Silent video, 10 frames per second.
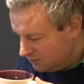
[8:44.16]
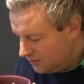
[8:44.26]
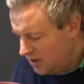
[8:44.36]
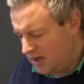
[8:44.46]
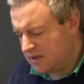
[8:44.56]

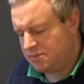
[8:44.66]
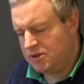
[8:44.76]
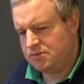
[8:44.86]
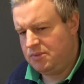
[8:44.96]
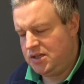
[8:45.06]
Yeah, it
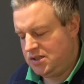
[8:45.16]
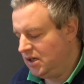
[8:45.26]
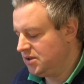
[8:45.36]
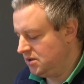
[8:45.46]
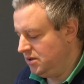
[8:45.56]
smells amazing
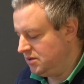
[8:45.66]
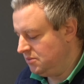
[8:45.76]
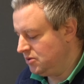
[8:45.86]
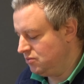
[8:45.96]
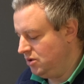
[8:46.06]
actually. It
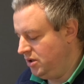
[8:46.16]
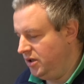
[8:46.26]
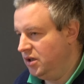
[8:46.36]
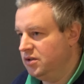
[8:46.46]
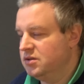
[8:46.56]
smells really
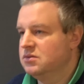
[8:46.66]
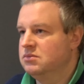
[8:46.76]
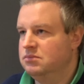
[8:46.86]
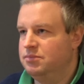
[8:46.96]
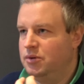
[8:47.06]
good.
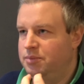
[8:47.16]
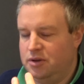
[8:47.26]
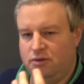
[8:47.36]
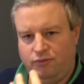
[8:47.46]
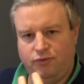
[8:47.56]

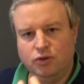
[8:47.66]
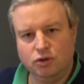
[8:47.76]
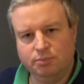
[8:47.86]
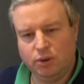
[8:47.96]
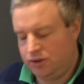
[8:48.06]
Proper
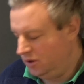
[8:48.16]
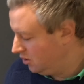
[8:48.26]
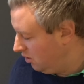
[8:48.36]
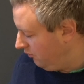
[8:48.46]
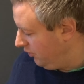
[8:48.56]
full-bodied
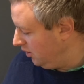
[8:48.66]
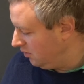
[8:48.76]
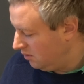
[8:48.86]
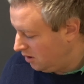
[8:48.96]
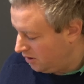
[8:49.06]

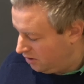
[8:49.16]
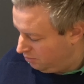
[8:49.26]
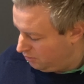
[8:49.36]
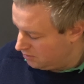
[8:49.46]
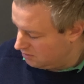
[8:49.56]
coffee. I'm going to
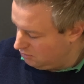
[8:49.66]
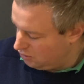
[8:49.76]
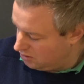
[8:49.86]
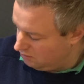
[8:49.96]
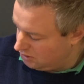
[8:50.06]
put some
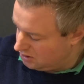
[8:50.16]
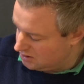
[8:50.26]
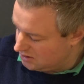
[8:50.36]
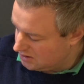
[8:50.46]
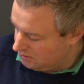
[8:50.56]
milk in because
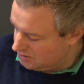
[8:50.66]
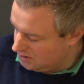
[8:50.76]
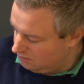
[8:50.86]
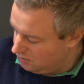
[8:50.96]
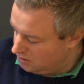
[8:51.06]
that's how I
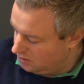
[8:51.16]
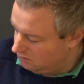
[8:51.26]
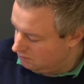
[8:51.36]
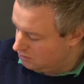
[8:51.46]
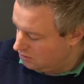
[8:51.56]
take my
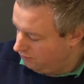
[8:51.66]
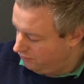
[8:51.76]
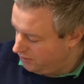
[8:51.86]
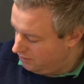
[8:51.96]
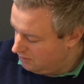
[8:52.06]

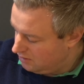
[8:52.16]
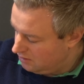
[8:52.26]
coffee.